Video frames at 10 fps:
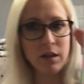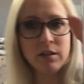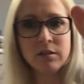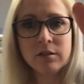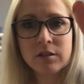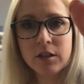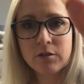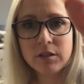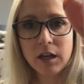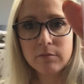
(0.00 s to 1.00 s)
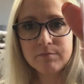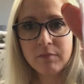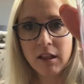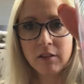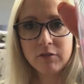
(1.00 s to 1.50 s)
isn't this the cutest cup?
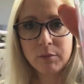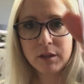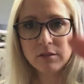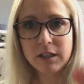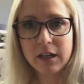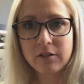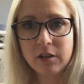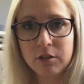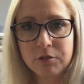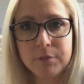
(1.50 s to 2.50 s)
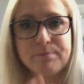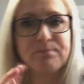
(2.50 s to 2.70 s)
I love flamingos. I got it at the Dollar Tree.